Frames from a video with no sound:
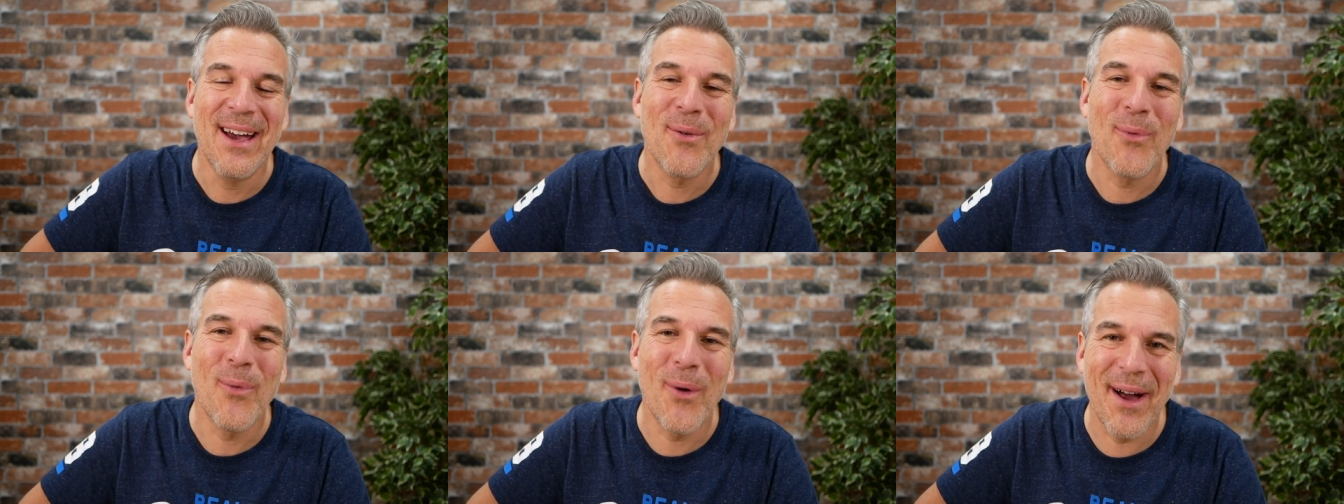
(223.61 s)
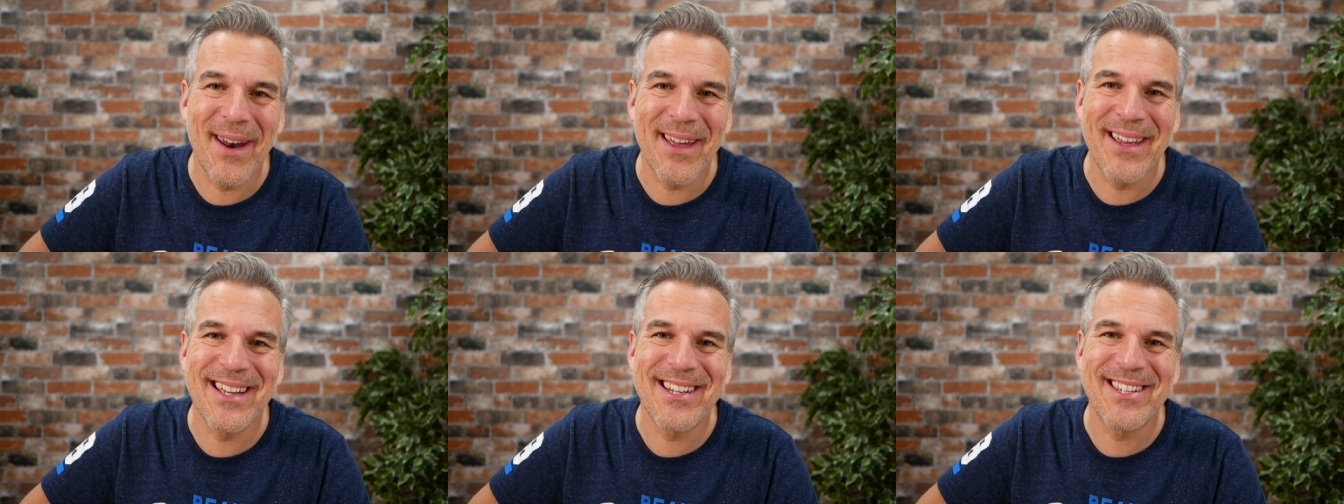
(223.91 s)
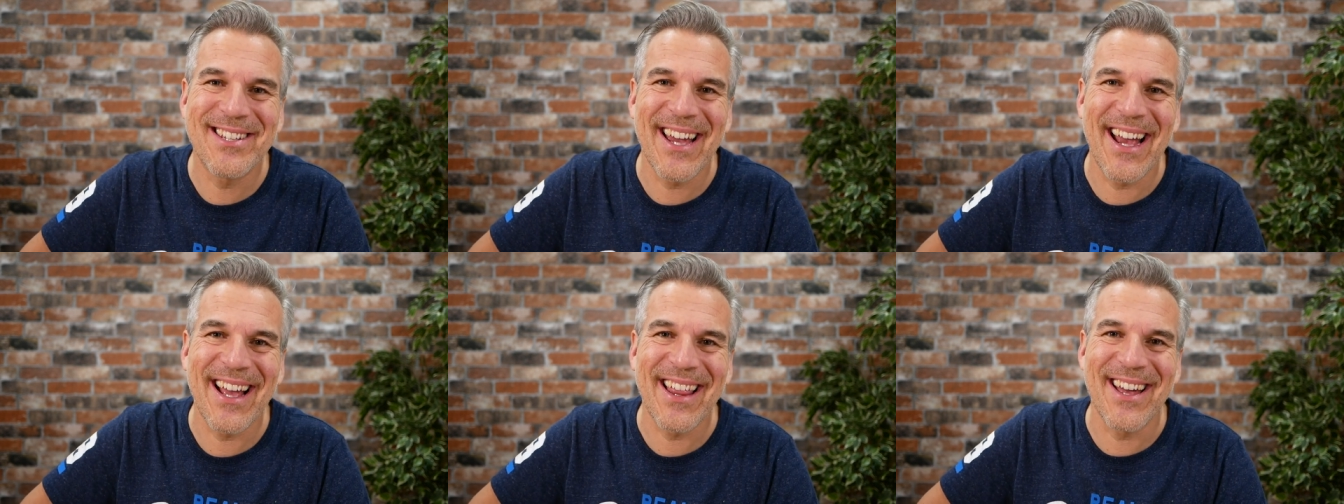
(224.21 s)
Why don't you
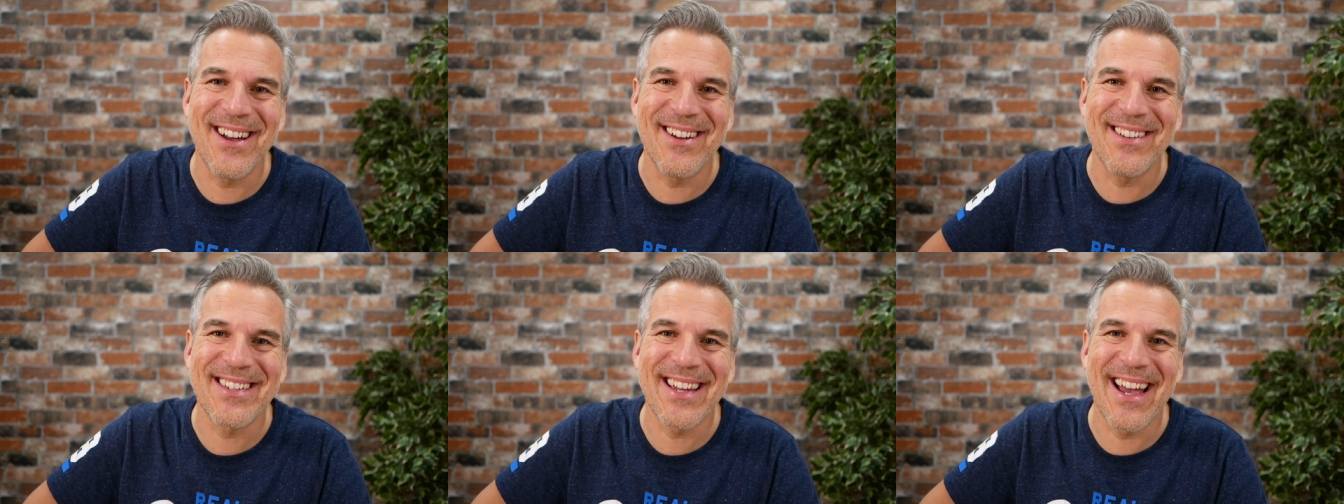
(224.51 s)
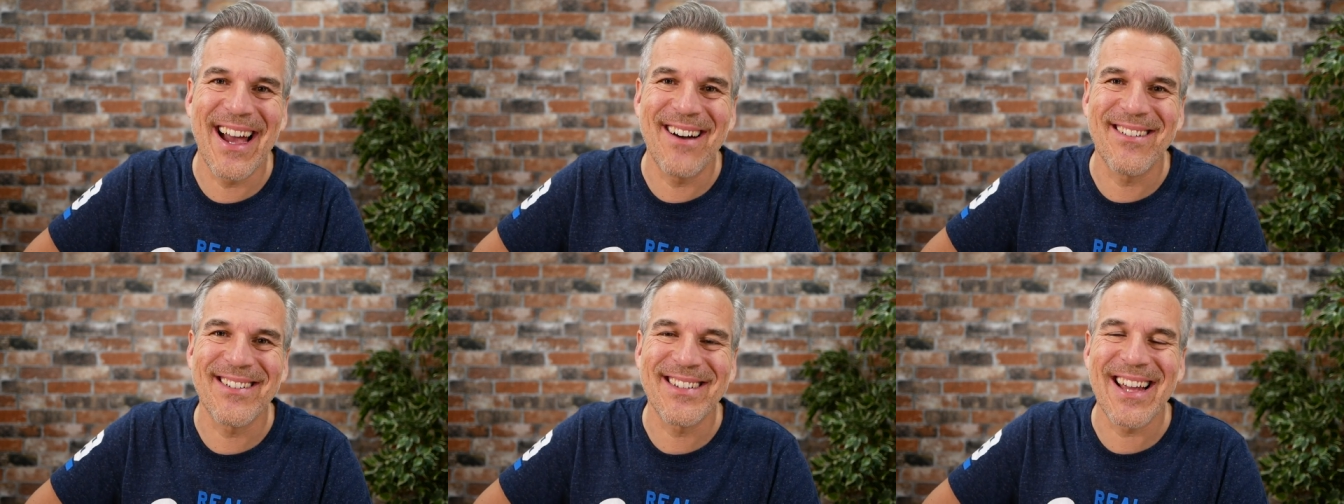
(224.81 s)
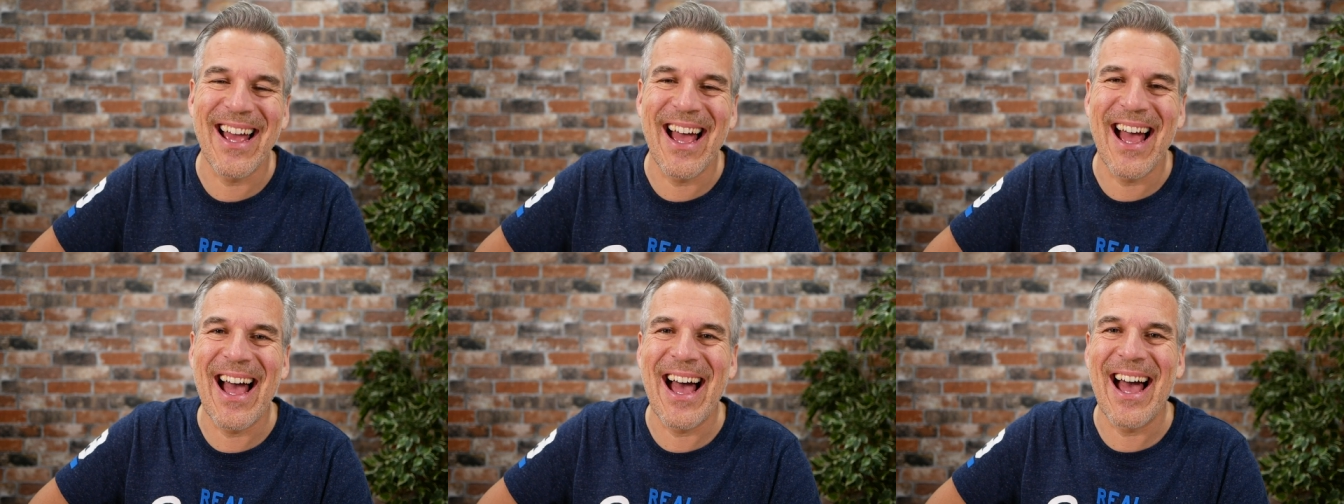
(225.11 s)
check those out?
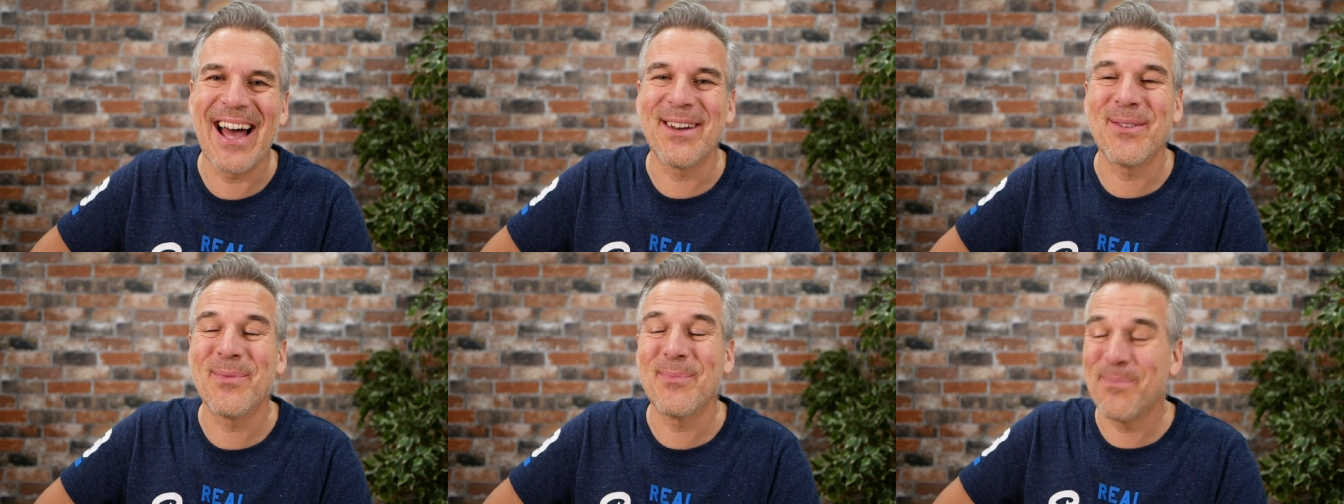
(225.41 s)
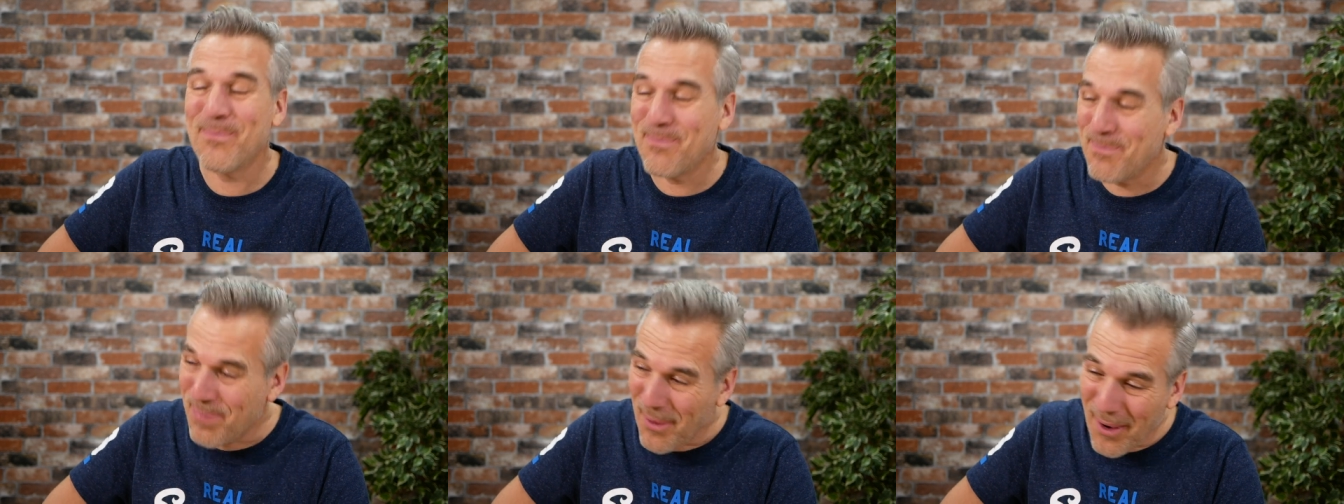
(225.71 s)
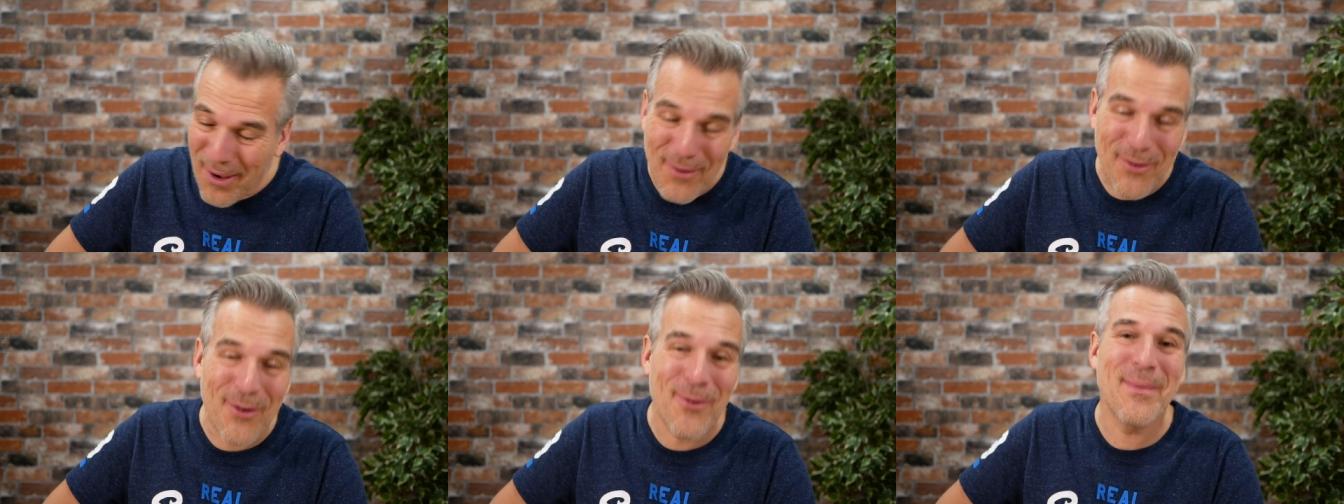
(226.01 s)
And
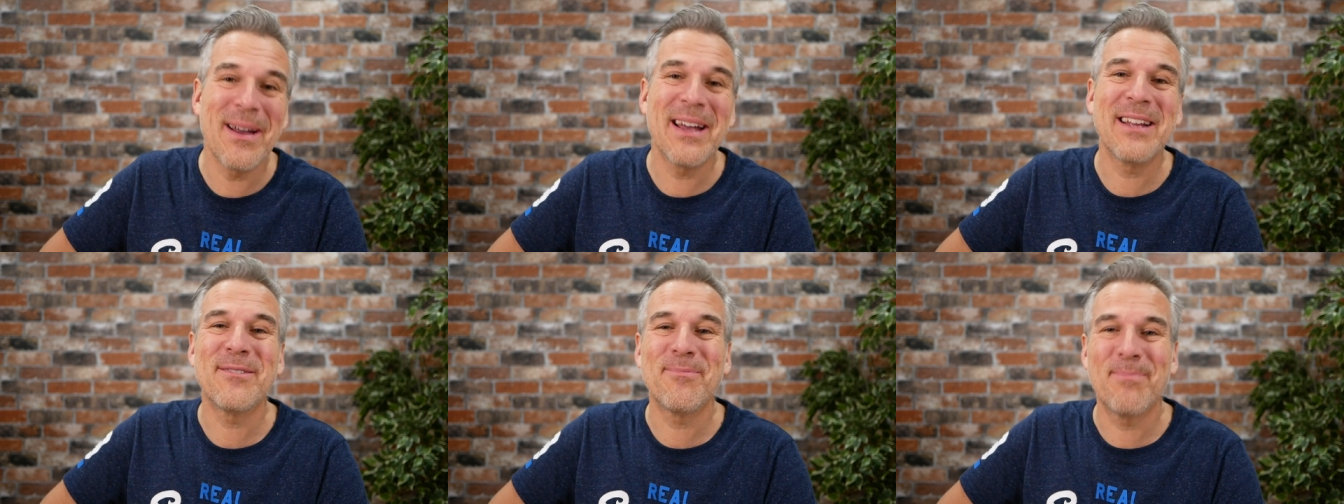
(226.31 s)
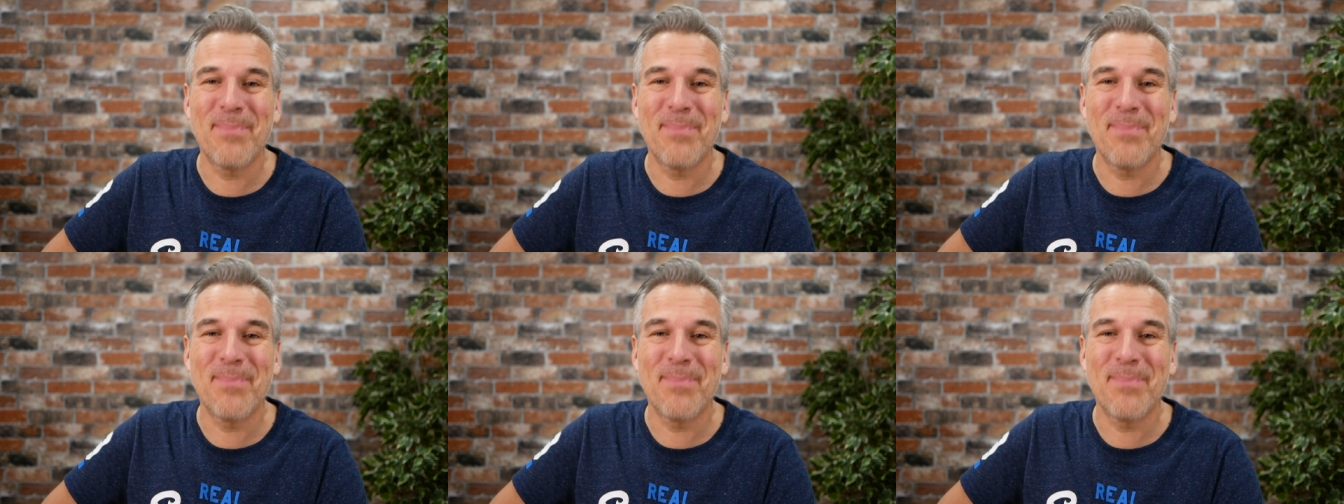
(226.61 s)
by all means,